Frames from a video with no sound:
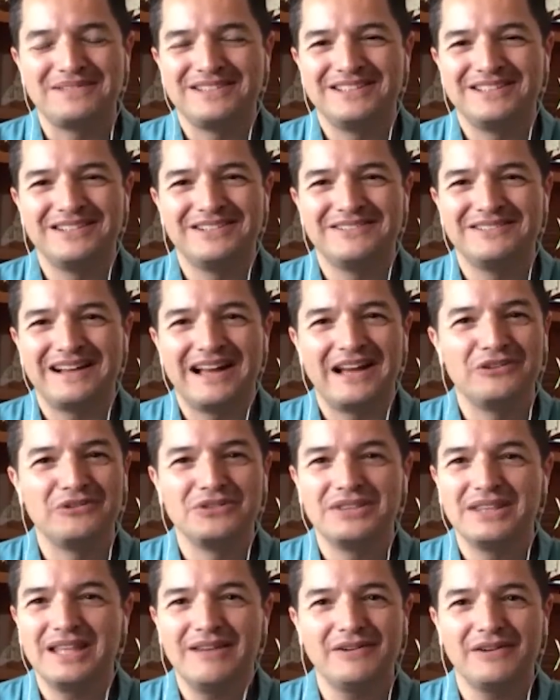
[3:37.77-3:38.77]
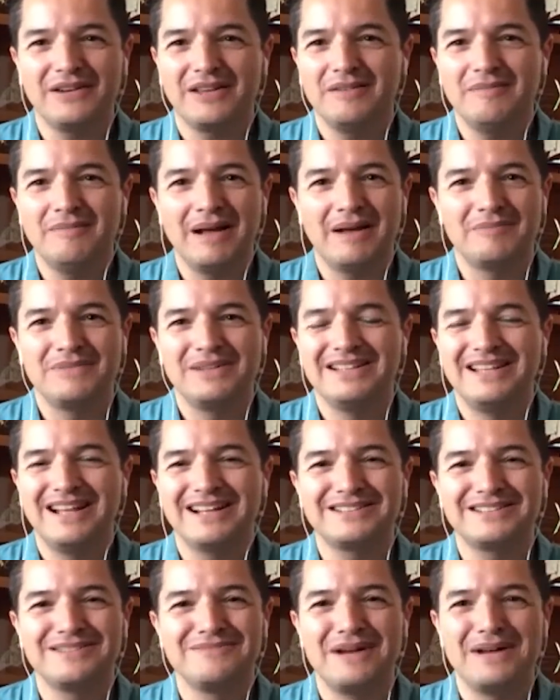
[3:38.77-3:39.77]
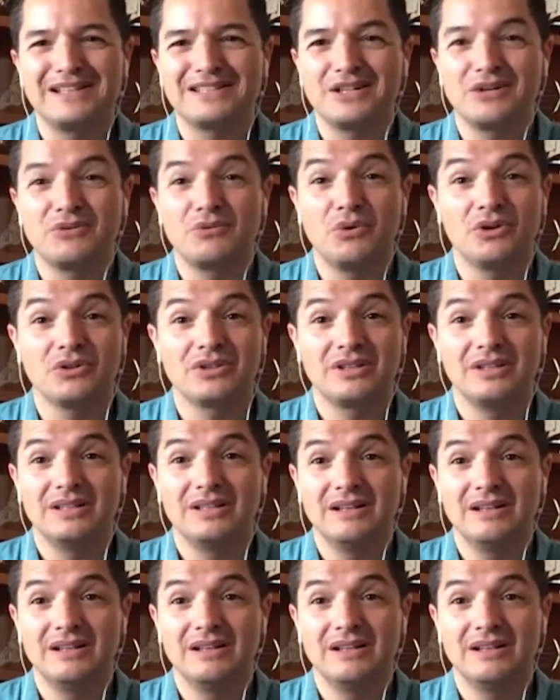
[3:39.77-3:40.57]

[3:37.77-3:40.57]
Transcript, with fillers: You know, I would never give up. It doesn't matter what,